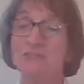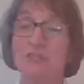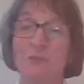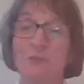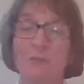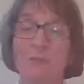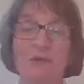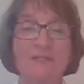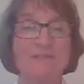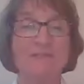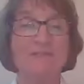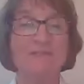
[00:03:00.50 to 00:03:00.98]

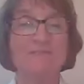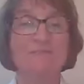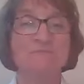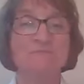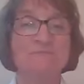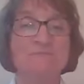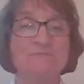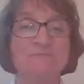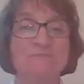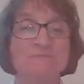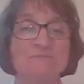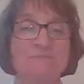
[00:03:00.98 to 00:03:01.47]
So what?
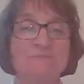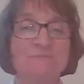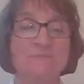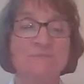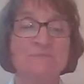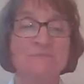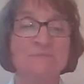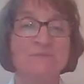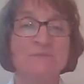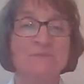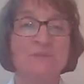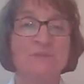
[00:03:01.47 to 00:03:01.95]

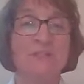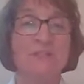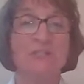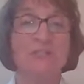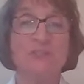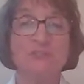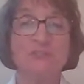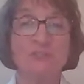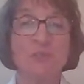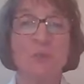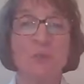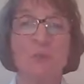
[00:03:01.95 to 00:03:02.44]

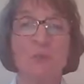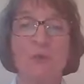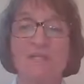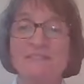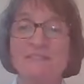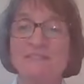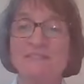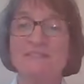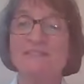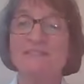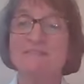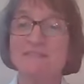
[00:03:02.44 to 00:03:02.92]
So
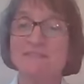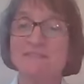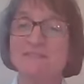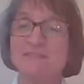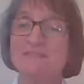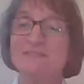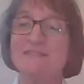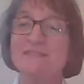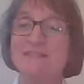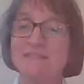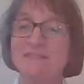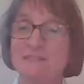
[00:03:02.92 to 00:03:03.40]
what
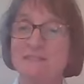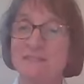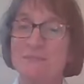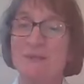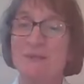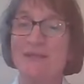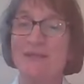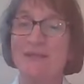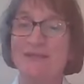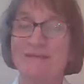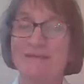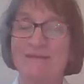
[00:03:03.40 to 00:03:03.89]
difference does
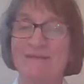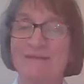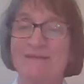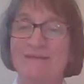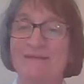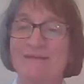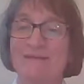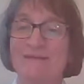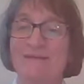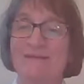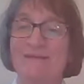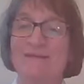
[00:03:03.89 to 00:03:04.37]
it make
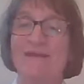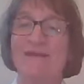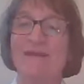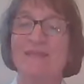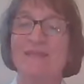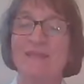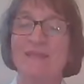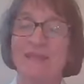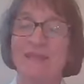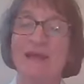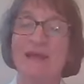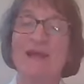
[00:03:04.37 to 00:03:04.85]

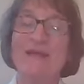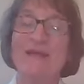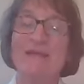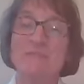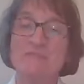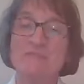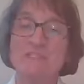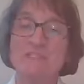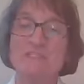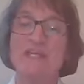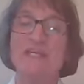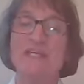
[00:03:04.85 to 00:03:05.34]
that I
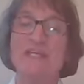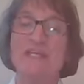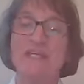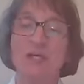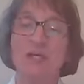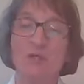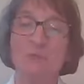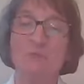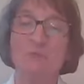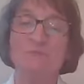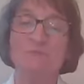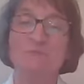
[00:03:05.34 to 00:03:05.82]
am
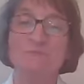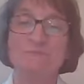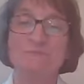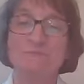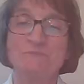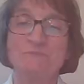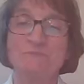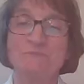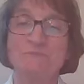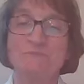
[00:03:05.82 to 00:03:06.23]
staying home?